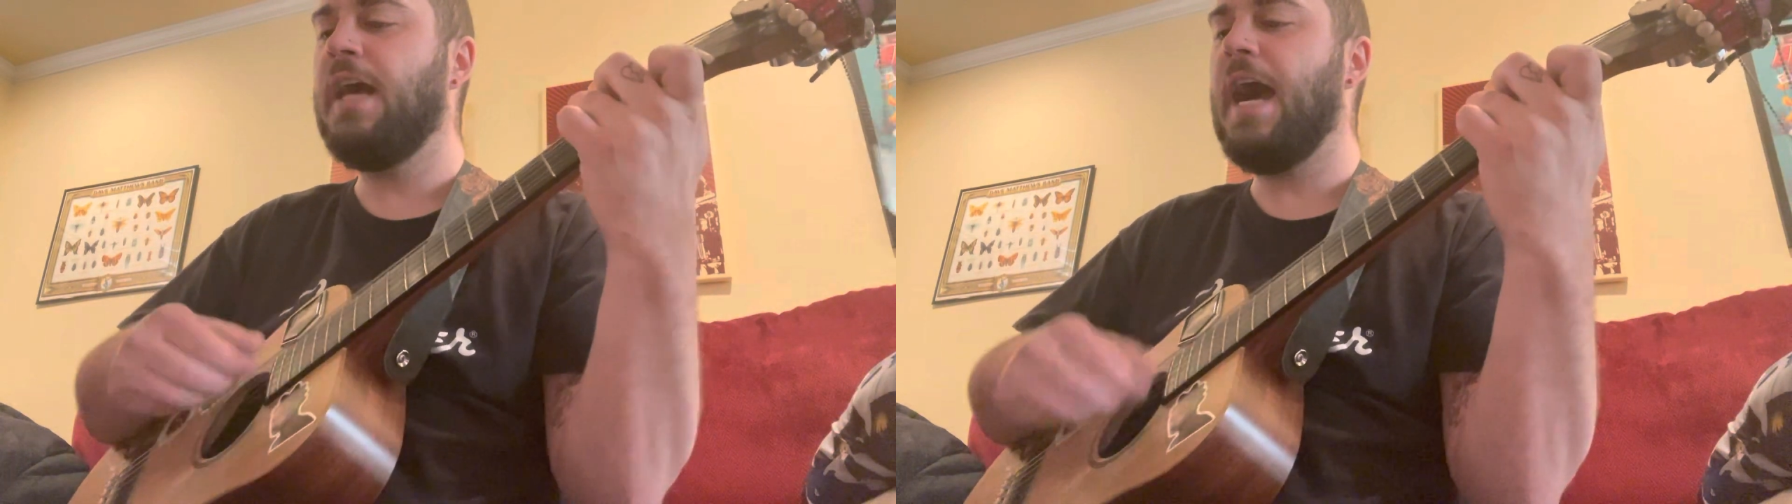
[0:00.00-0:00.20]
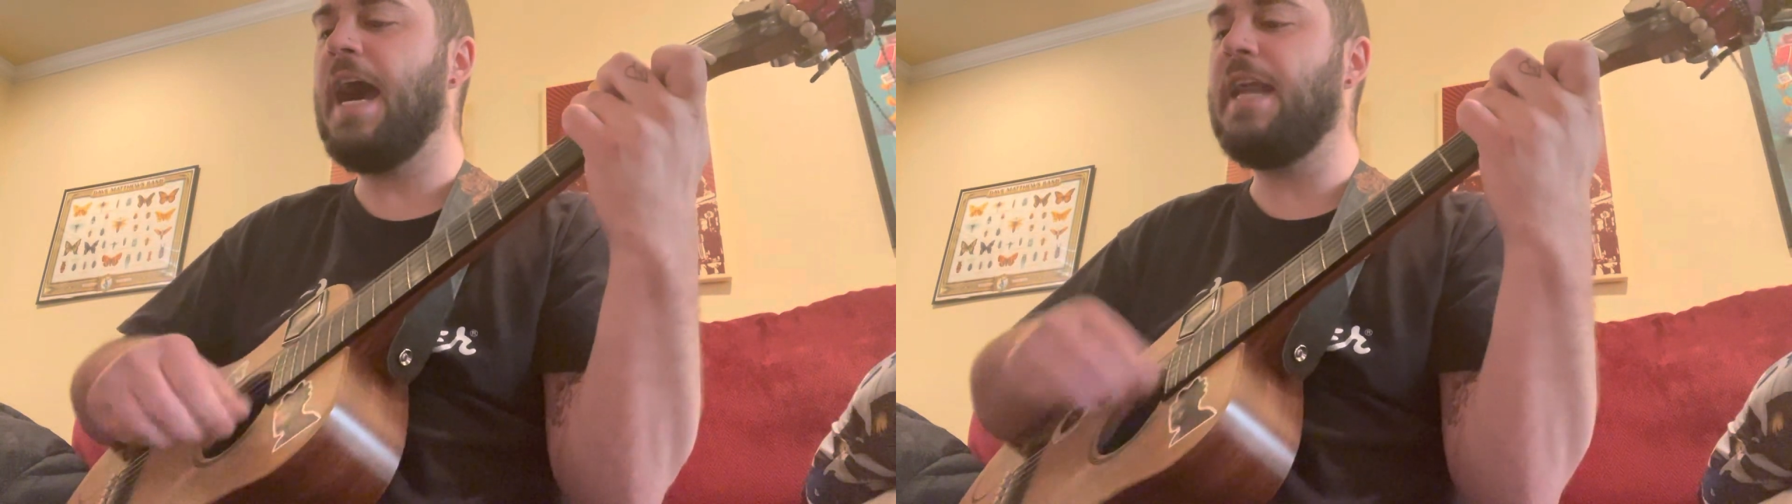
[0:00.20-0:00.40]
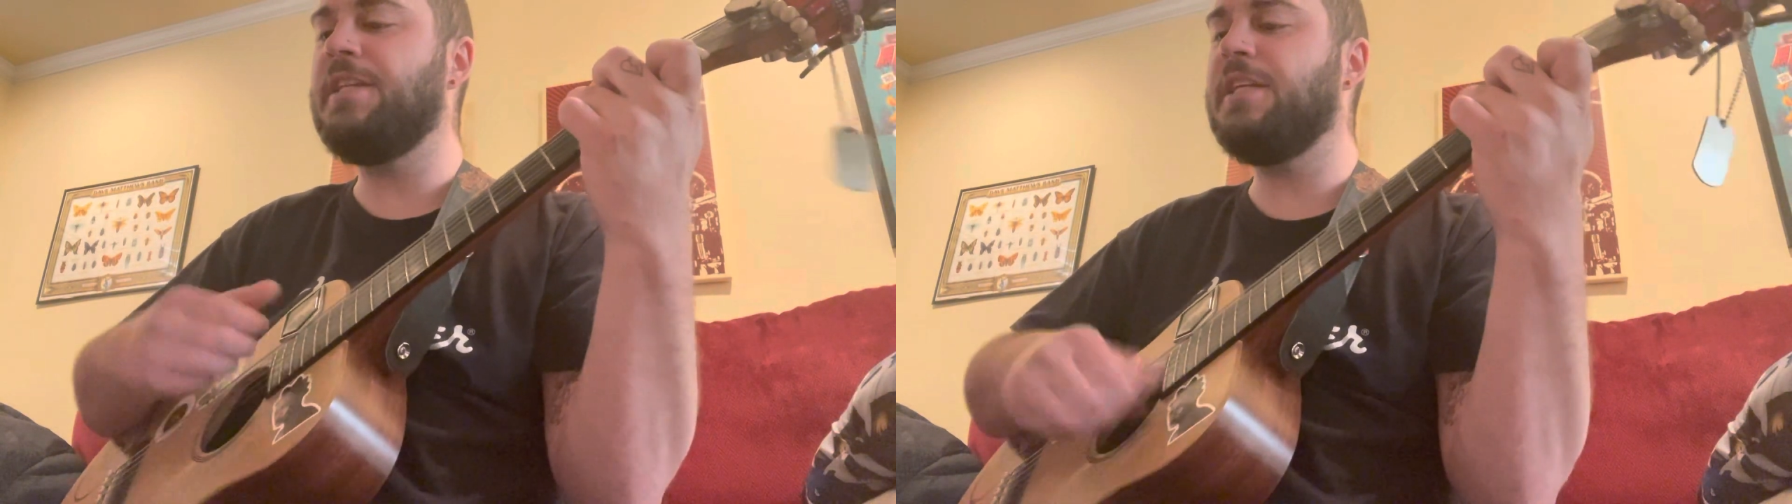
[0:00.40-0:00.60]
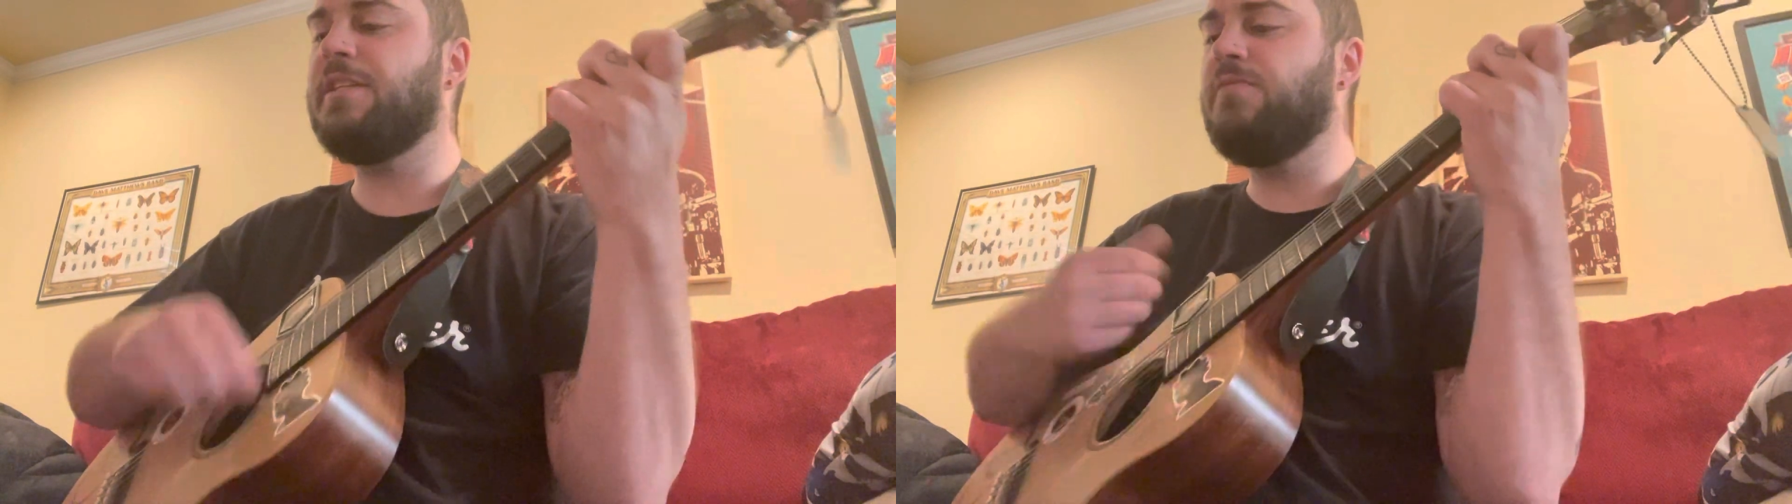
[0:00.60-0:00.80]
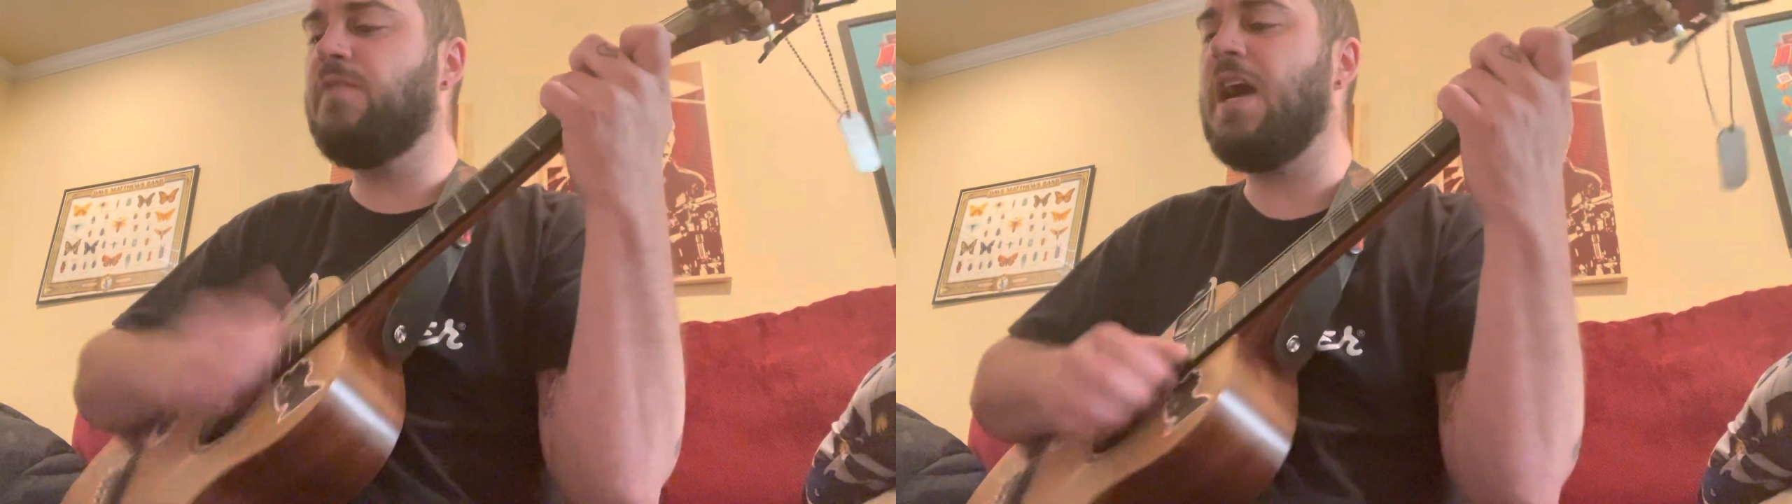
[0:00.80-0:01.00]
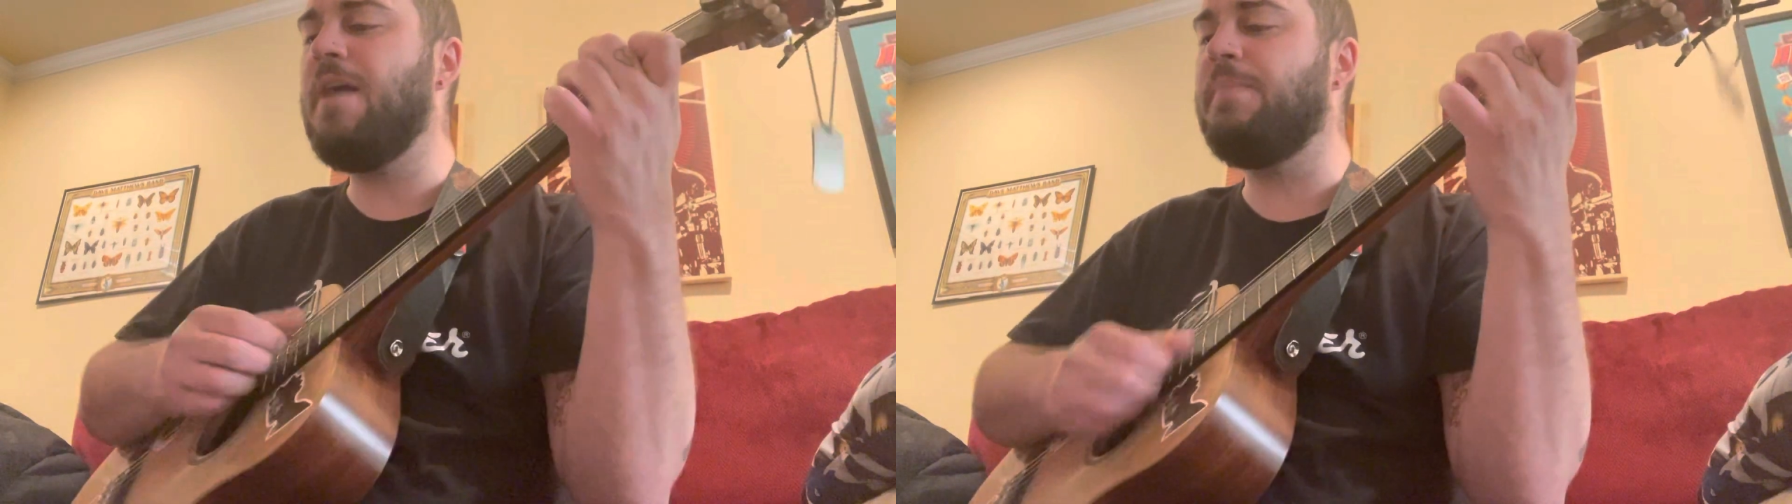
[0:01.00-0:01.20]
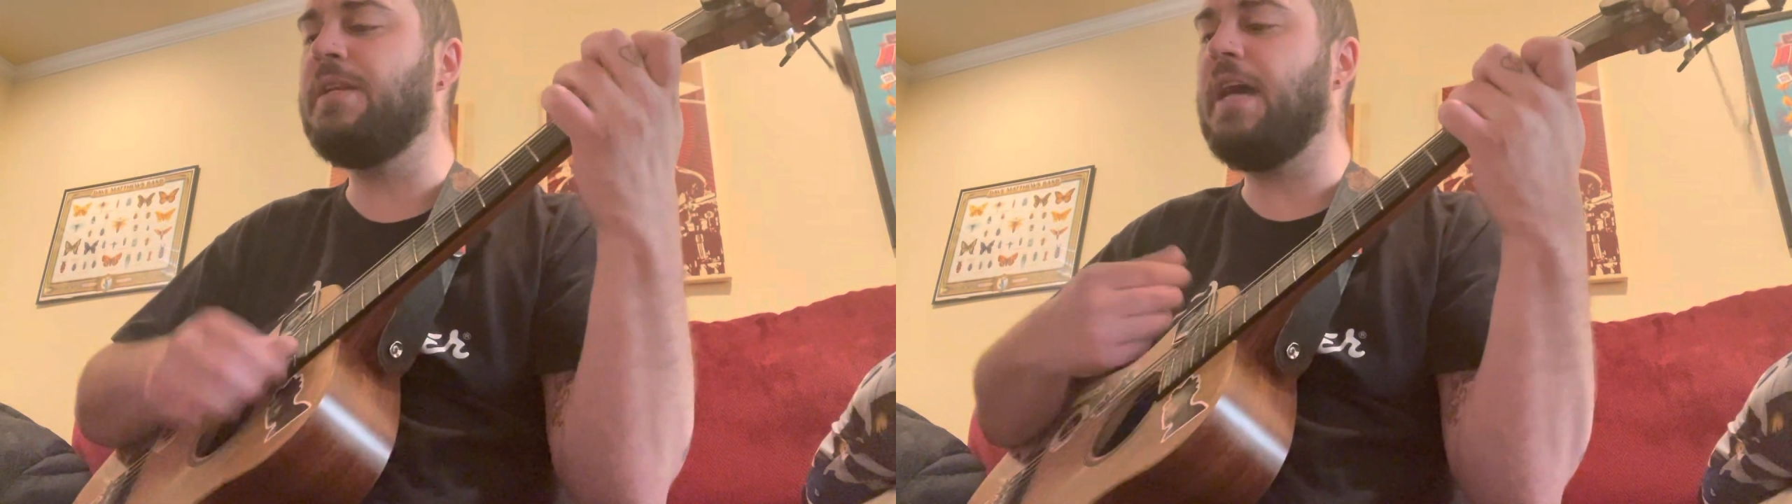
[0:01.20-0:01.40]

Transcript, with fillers: I done did the robbing,